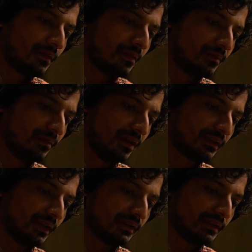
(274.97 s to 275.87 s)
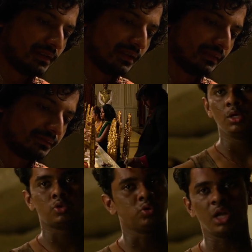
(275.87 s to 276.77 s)
him take another shot at Tyler,
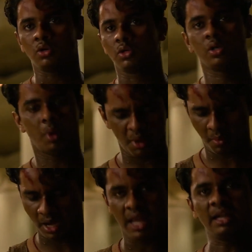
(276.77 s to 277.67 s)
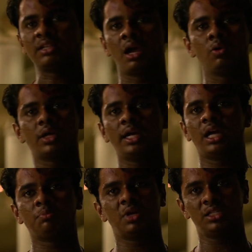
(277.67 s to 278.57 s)
telling him Tyler made him look like a
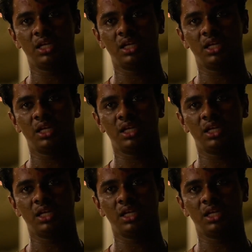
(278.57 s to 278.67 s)
fool.